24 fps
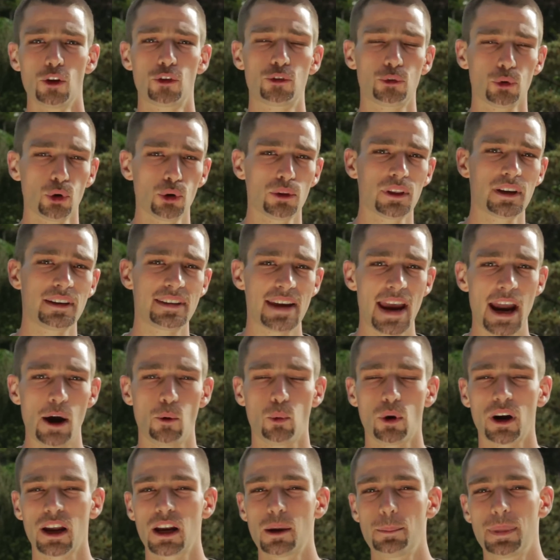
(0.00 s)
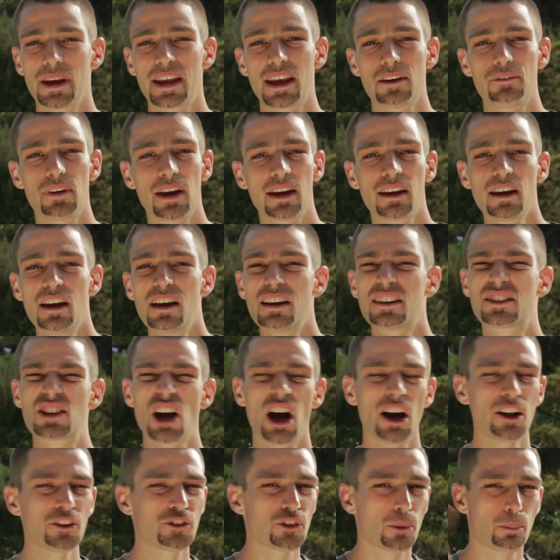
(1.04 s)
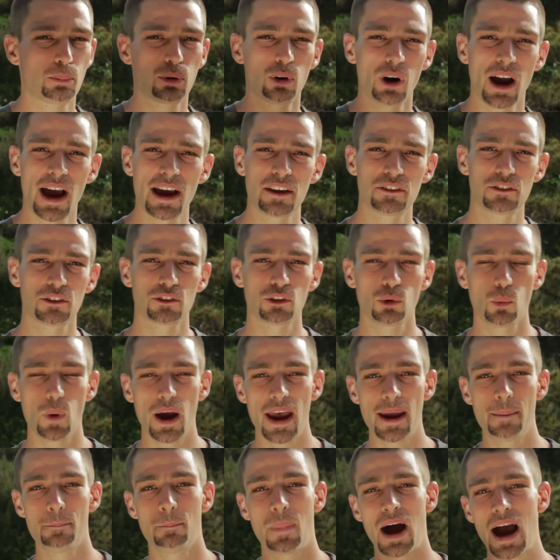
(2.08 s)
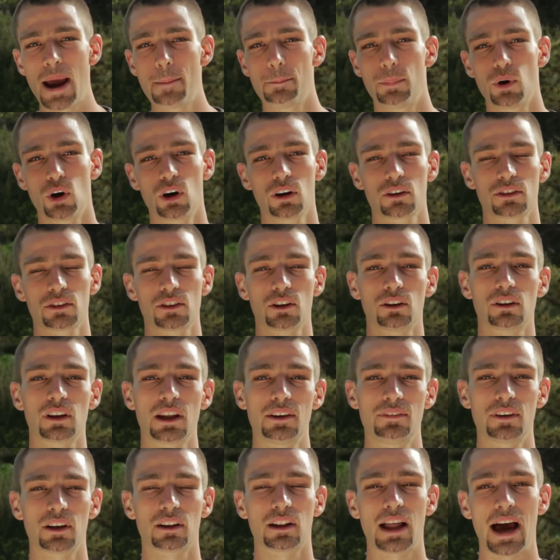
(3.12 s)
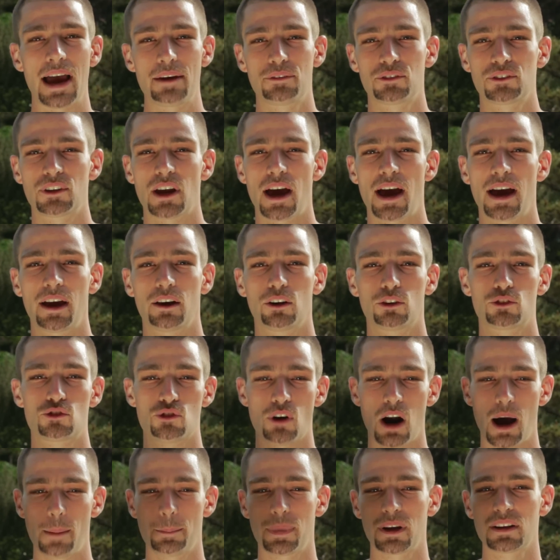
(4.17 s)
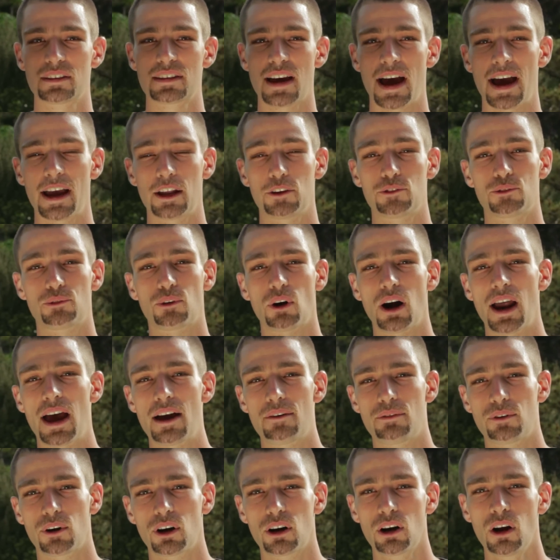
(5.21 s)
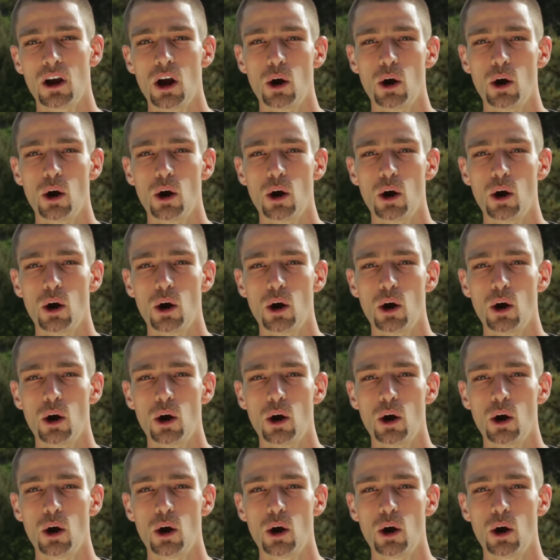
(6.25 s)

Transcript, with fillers: Through the day, we're gonna be giving tons of prizes away. My book, The Live It Lifestyle, Dropping Diets Forever,